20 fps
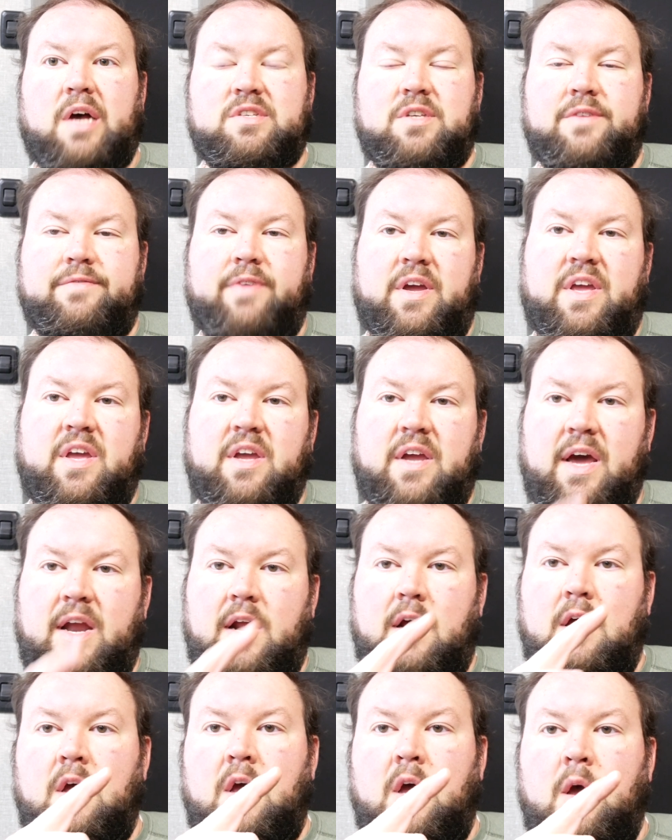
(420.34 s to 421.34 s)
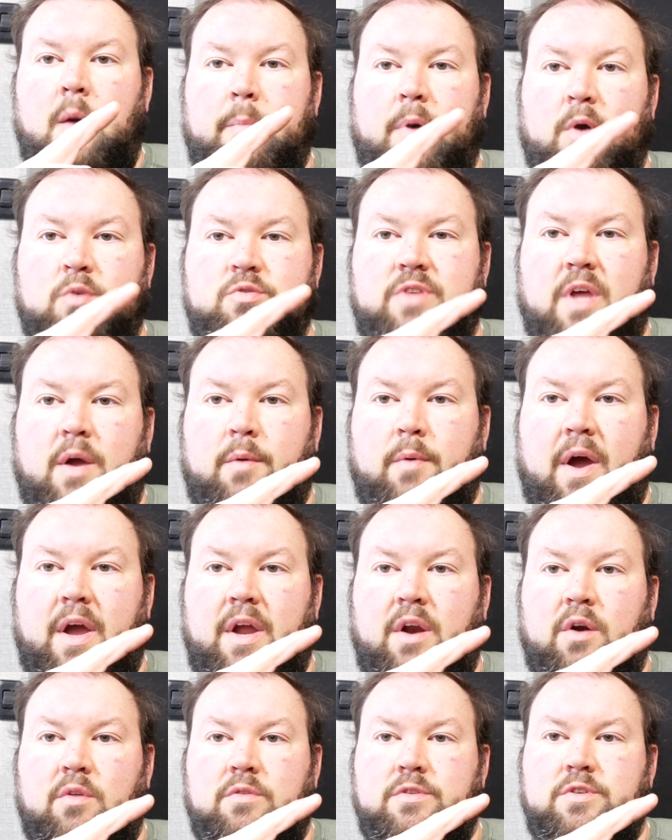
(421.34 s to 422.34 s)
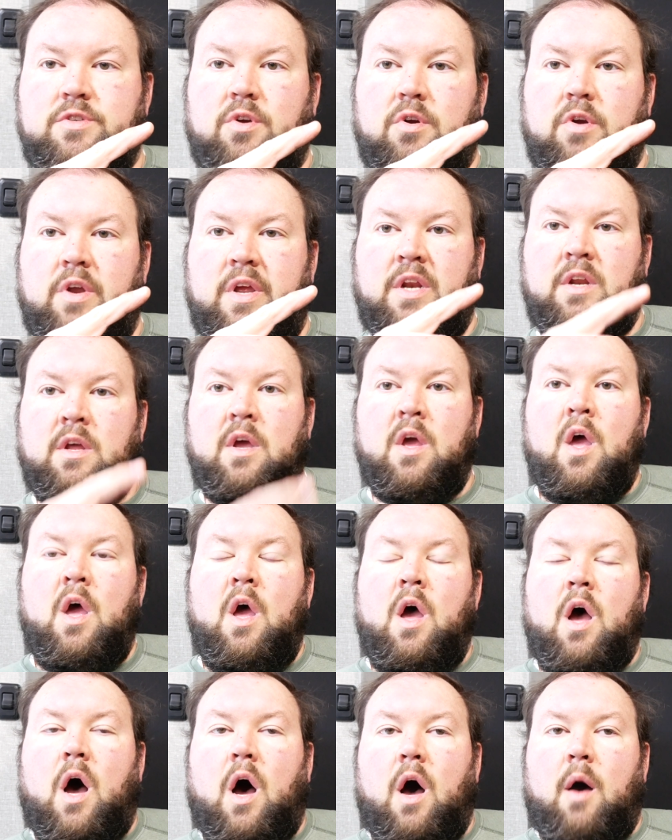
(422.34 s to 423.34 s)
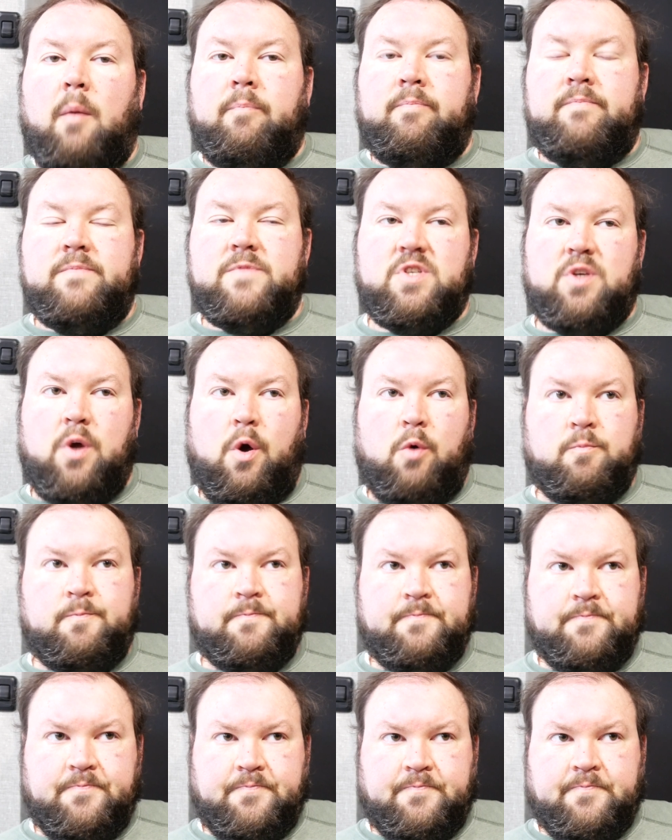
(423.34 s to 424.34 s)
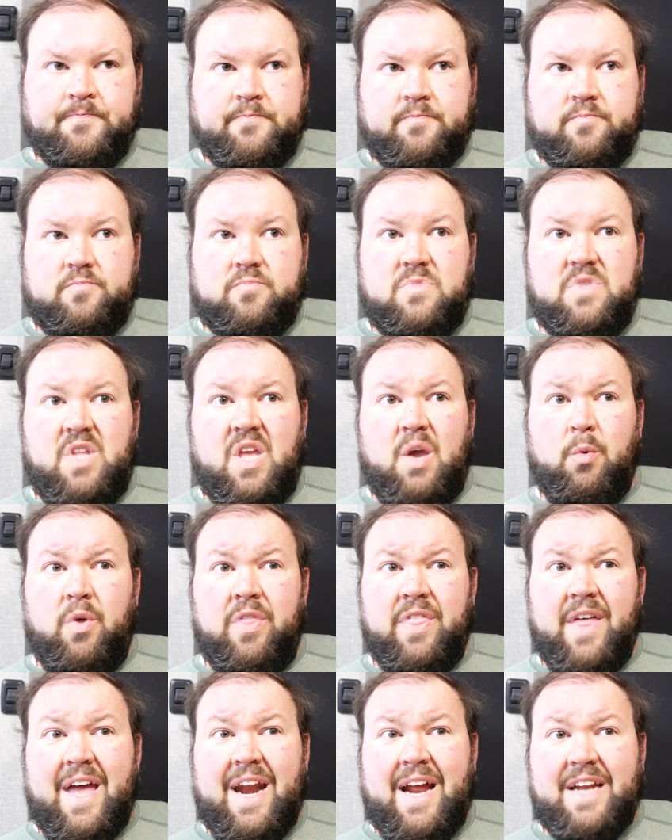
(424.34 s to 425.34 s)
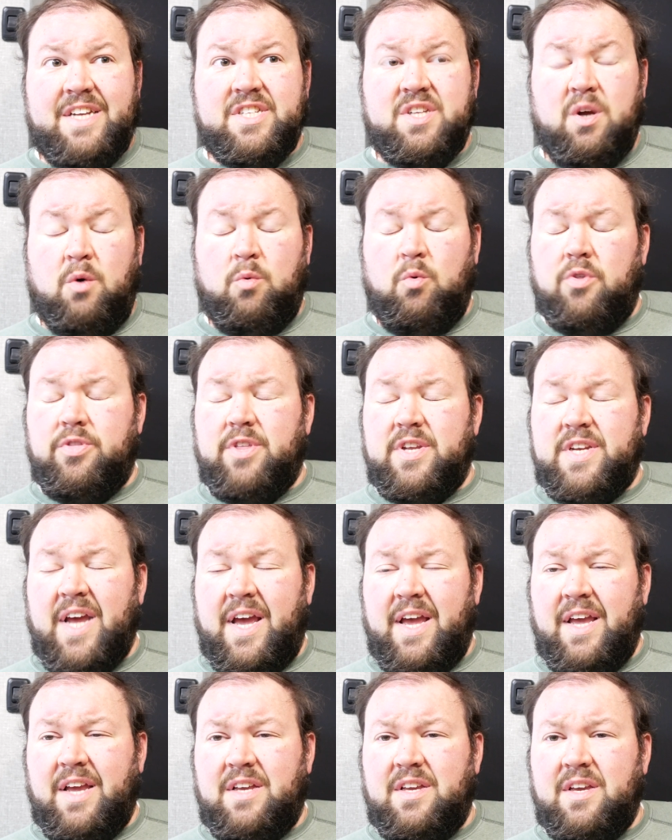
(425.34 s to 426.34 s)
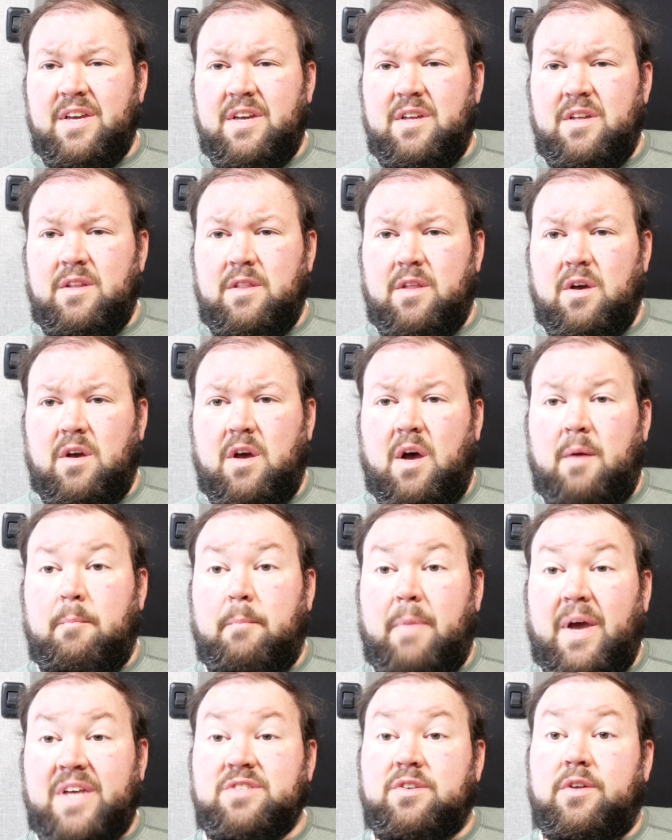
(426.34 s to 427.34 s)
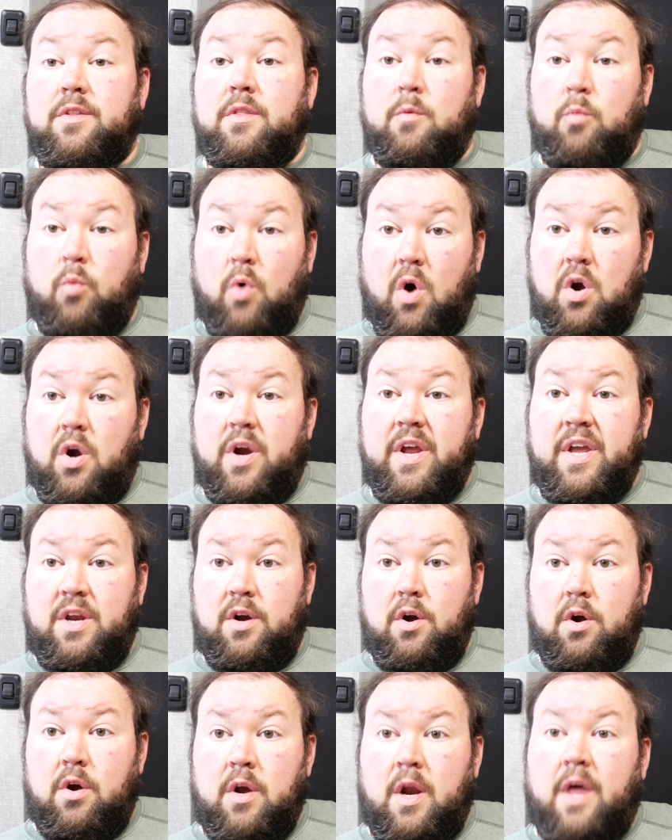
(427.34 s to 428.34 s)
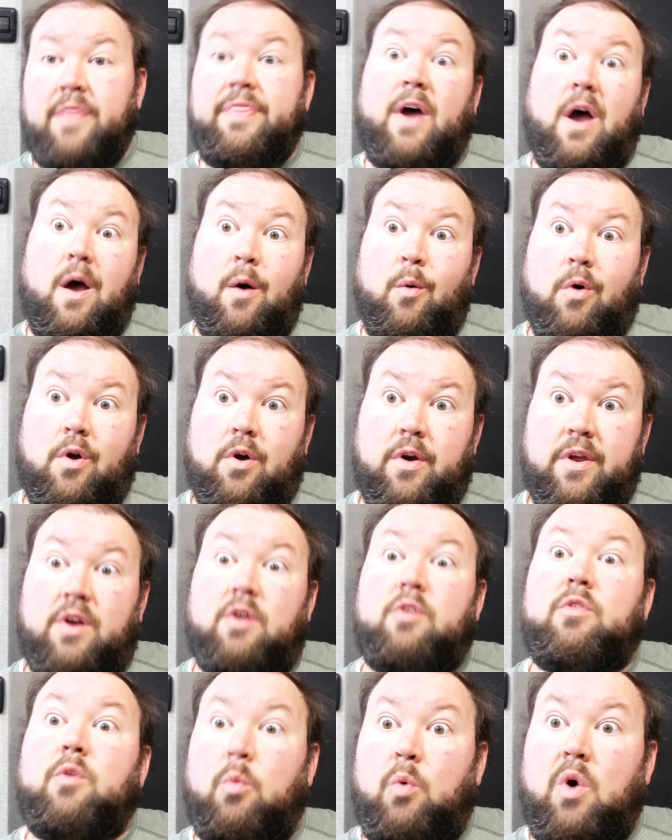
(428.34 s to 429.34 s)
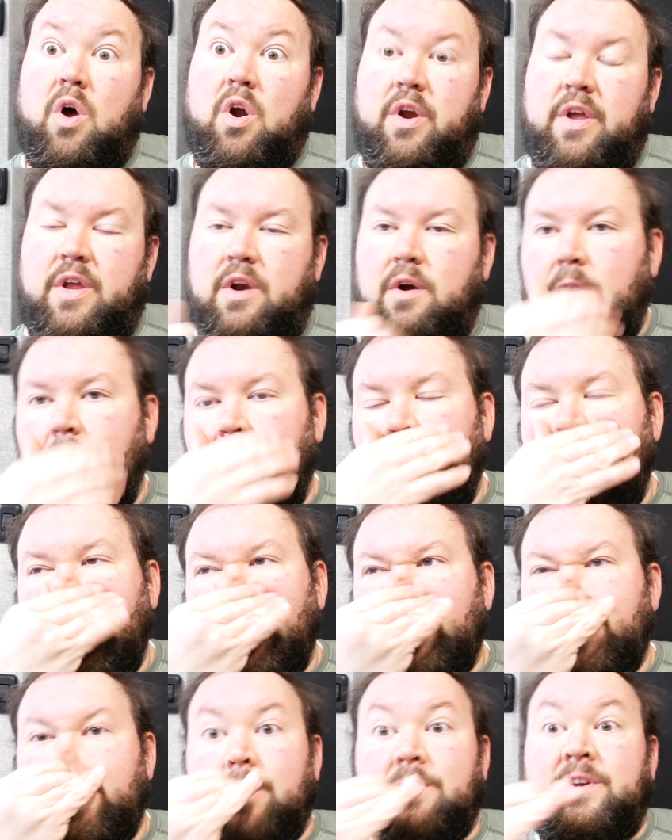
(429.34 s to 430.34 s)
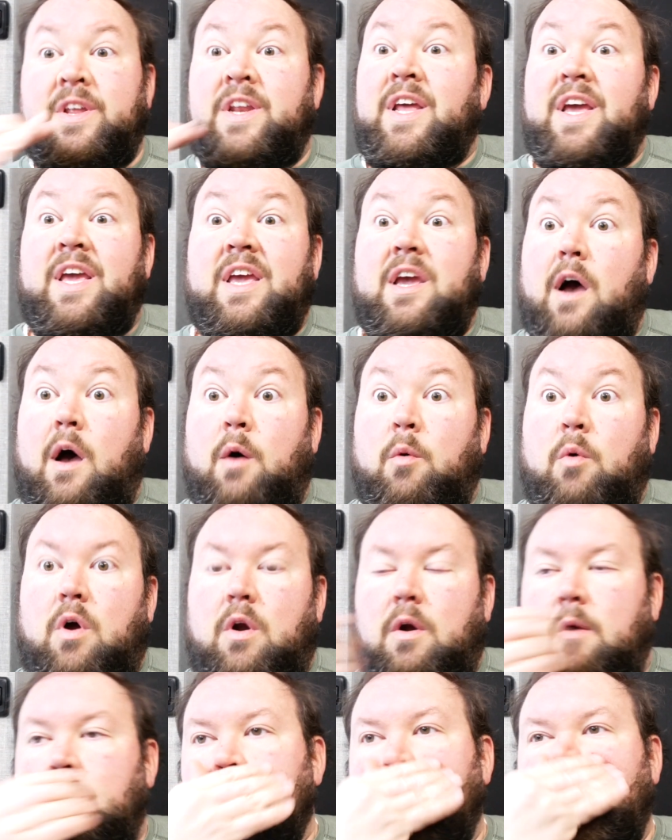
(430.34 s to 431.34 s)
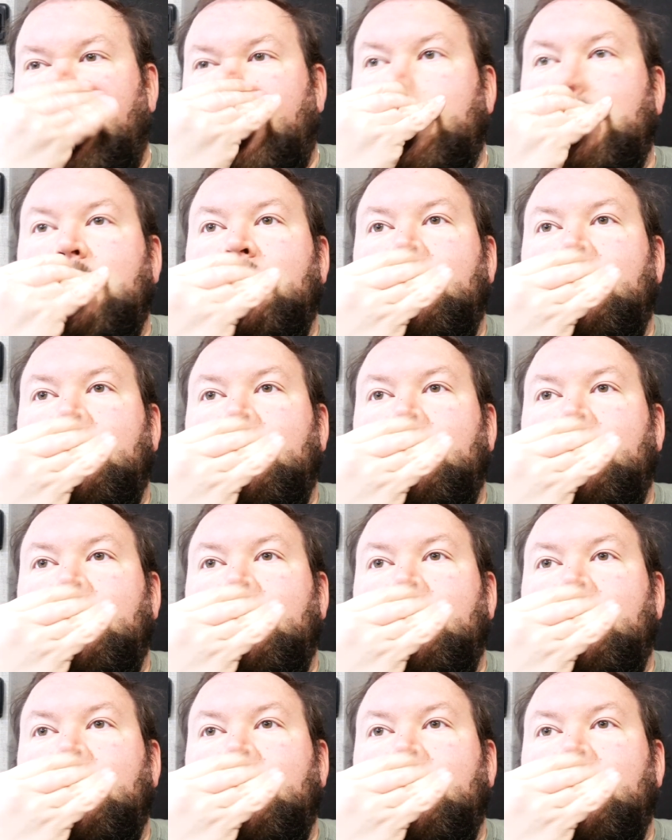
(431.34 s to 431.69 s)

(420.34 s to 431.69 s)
see if I can kind of post that right here on the screen. So with that, I just don't want the tank, basically the water heater, not the hot water heater, the water heater. You don't need to heat hot water, but